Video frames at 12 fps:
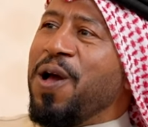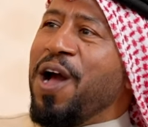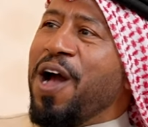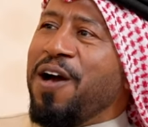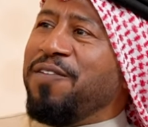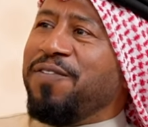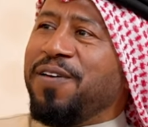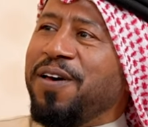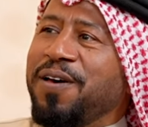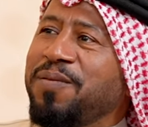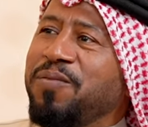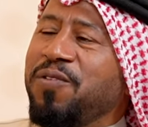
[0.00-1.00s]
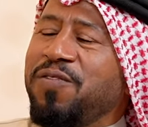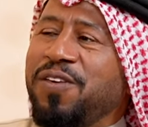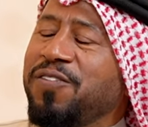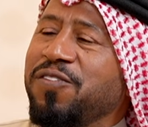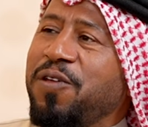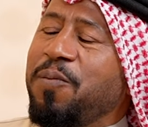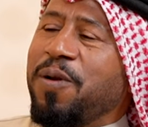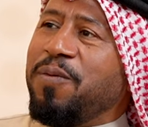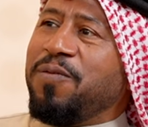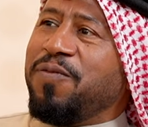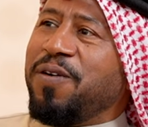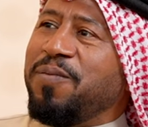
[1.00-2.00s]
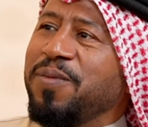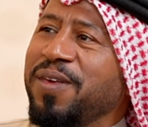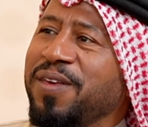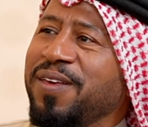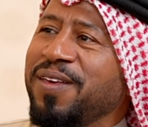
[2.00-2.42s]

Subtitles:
have a movie, it's no problem for me.